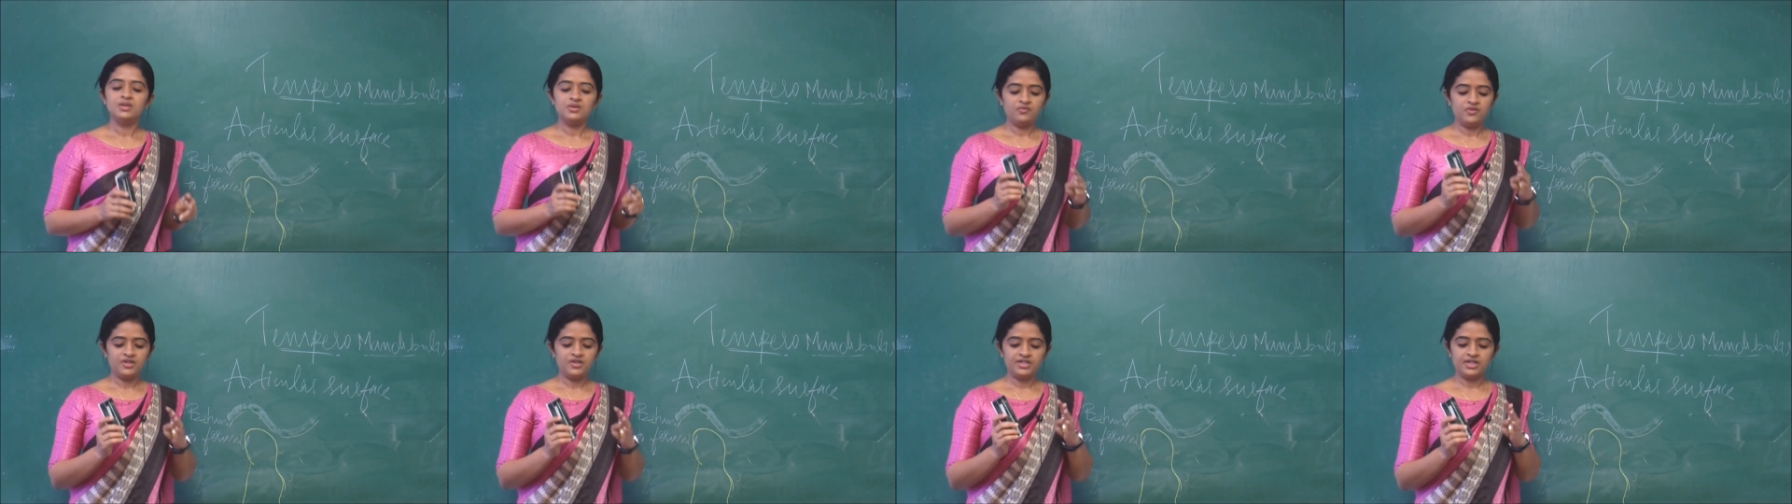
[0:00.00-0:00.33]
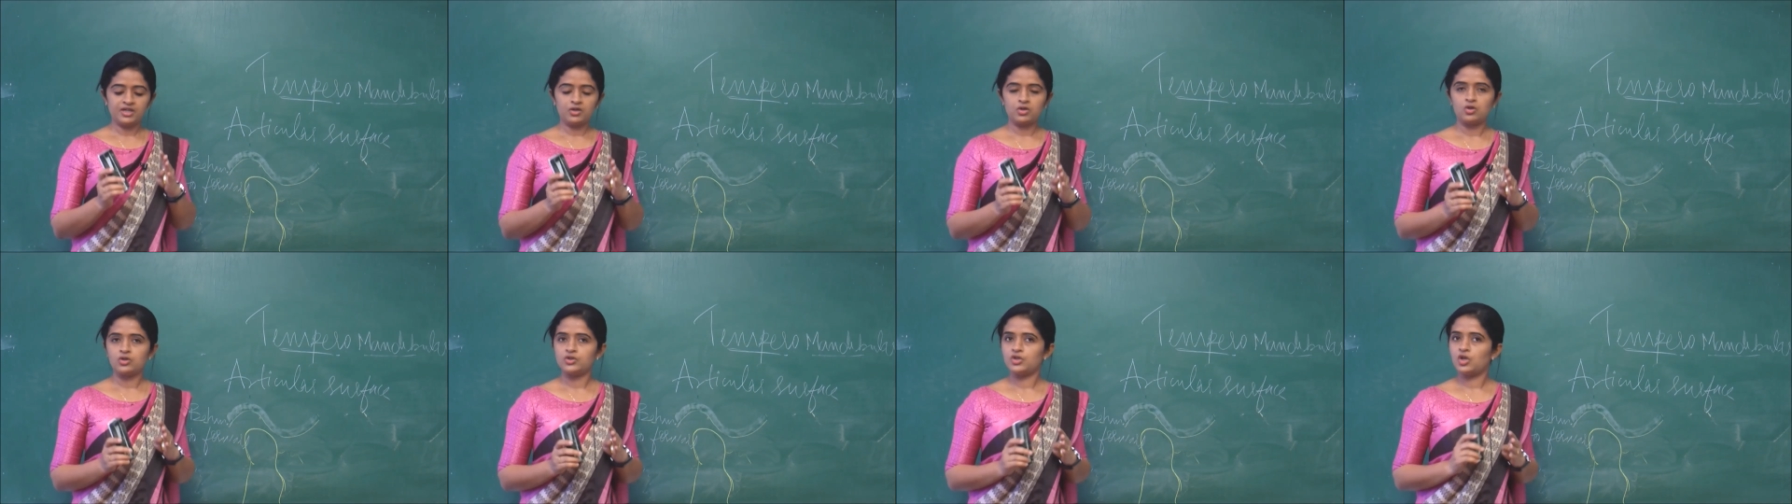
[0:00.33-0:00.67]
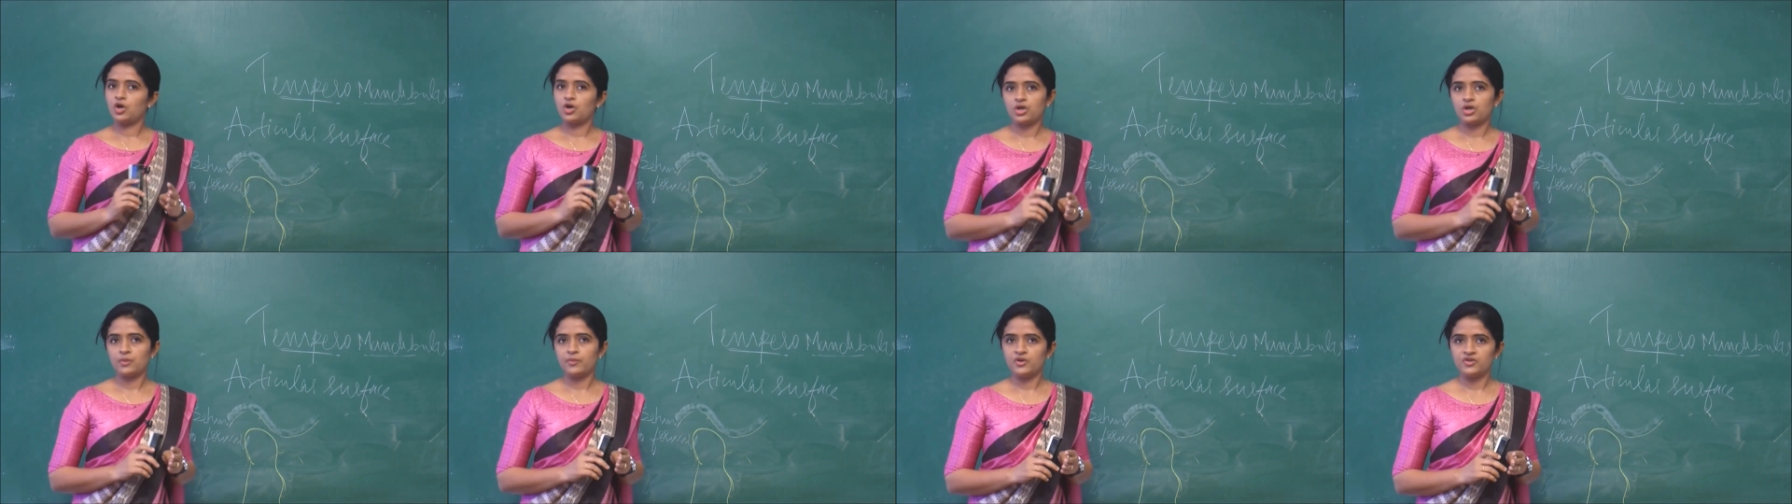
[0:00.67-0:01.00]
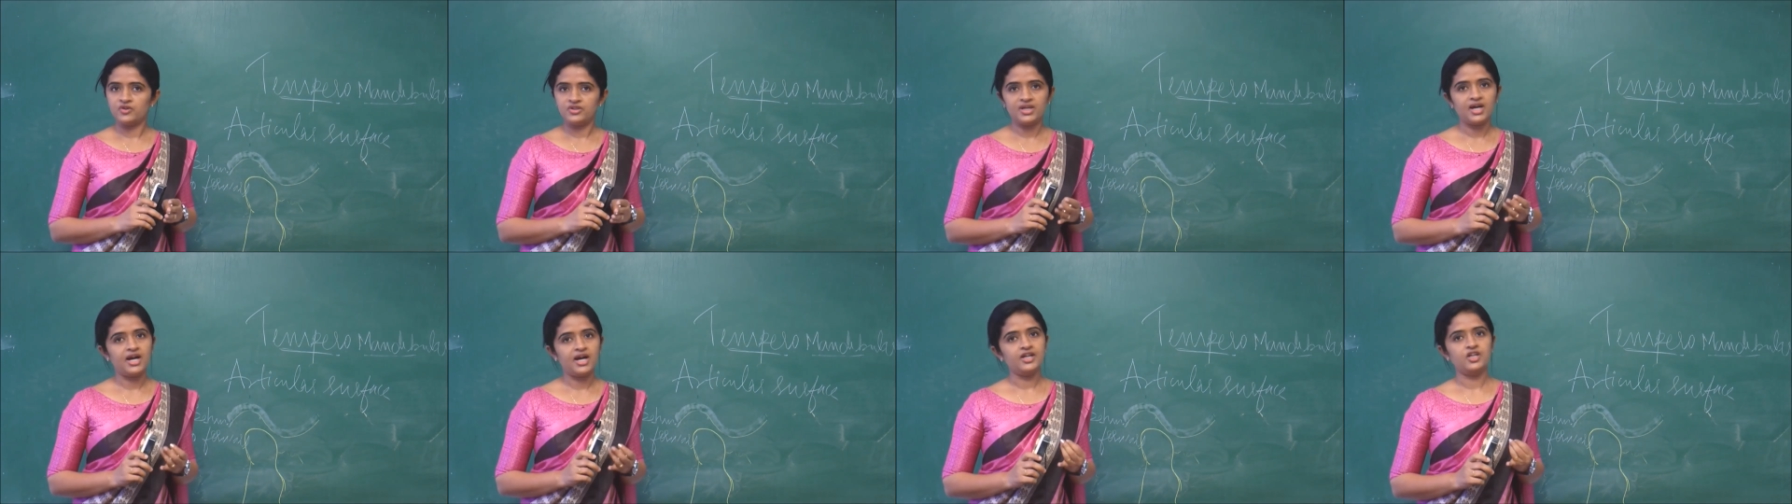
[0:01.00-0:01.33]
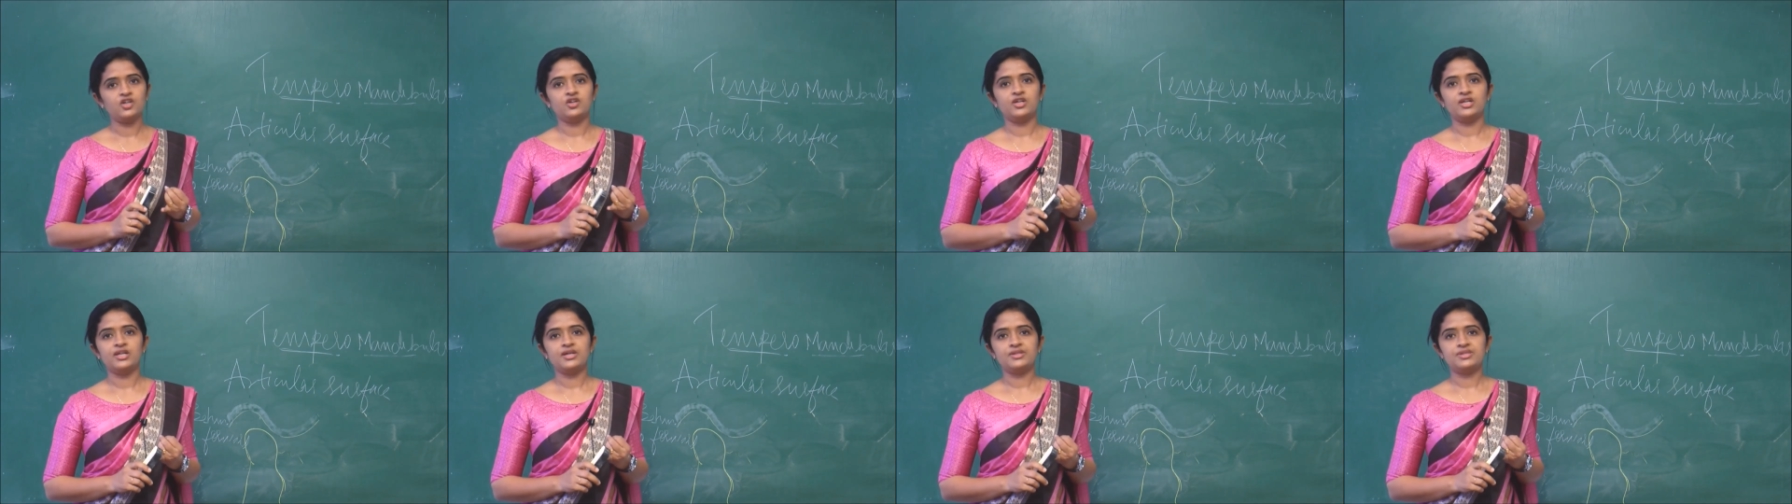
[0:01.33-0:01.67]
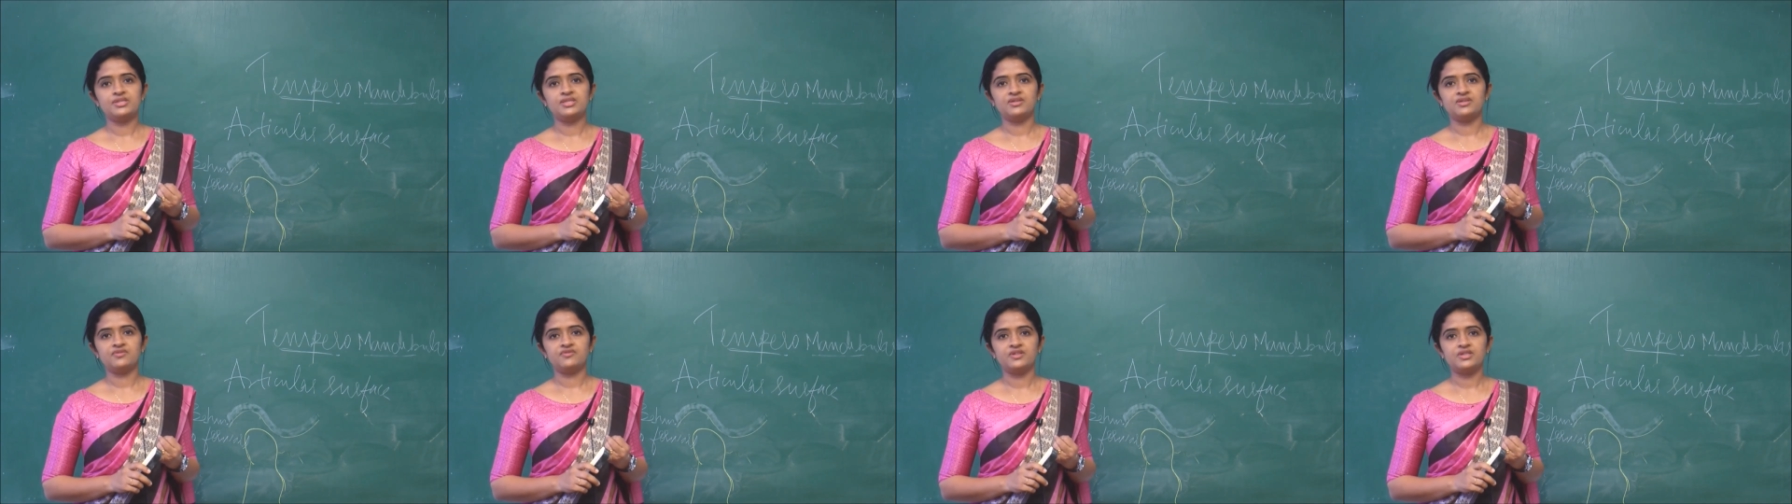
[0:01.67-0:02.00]
we talk about the articular
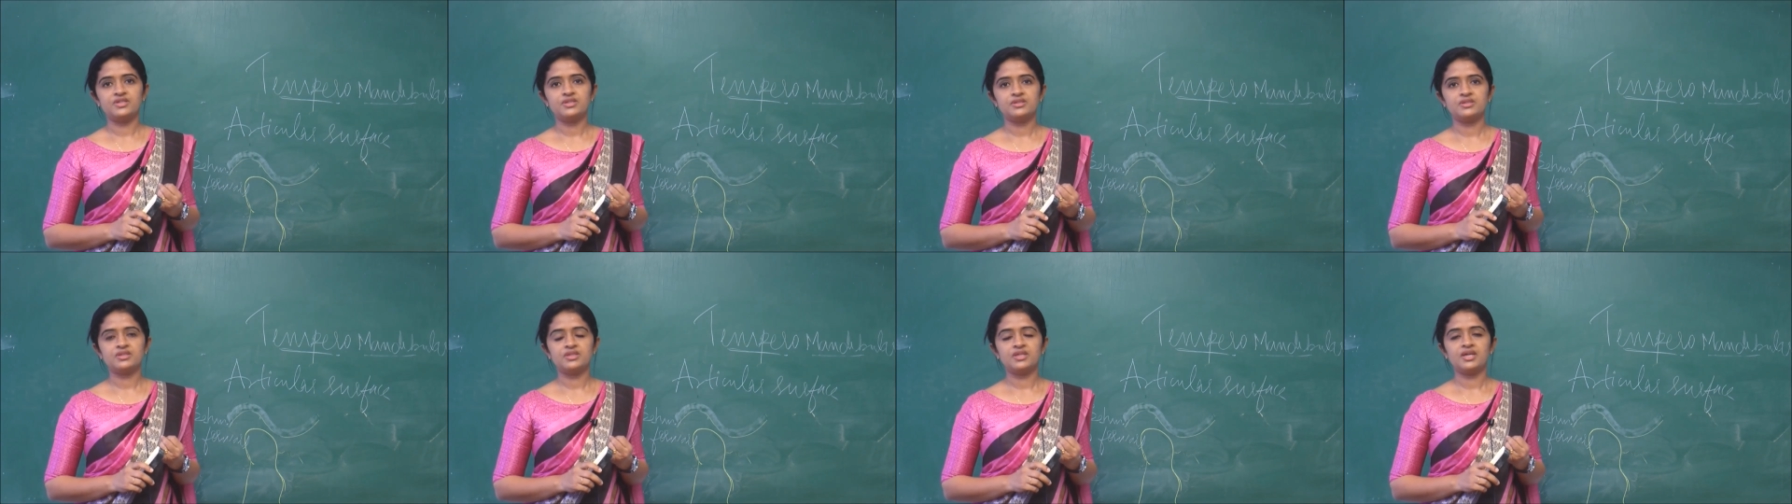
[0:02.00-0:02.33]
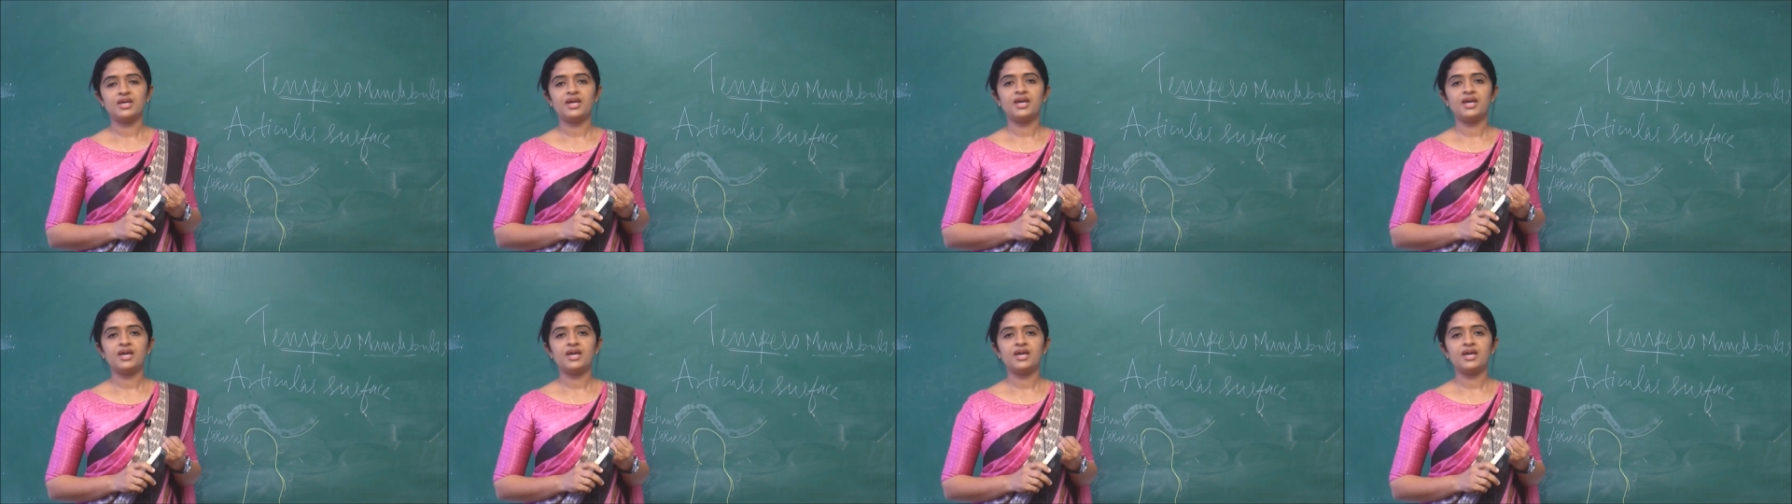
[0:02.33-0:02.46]
surface